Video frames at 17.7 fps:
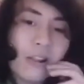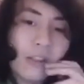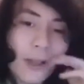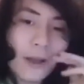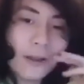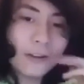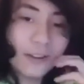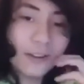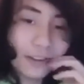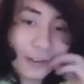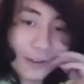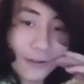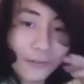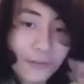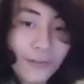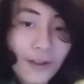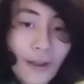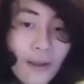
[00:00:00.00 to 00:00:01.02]
a lot of this
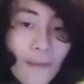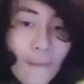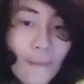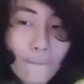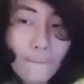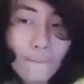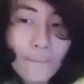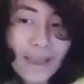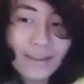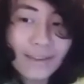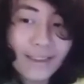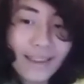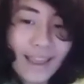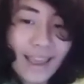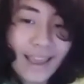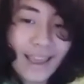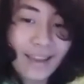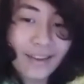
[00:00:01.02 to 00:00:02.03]
stuff makes the
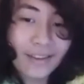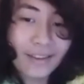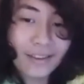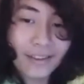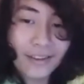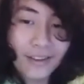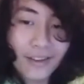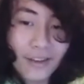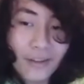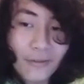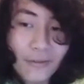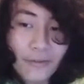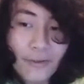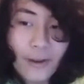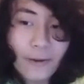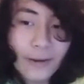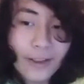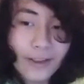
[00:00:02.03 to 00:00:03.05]
case
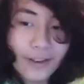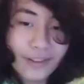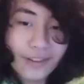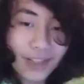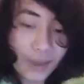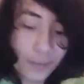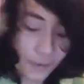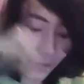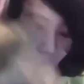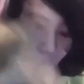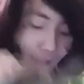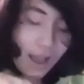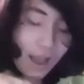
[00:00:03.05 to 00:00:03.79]
very unstable.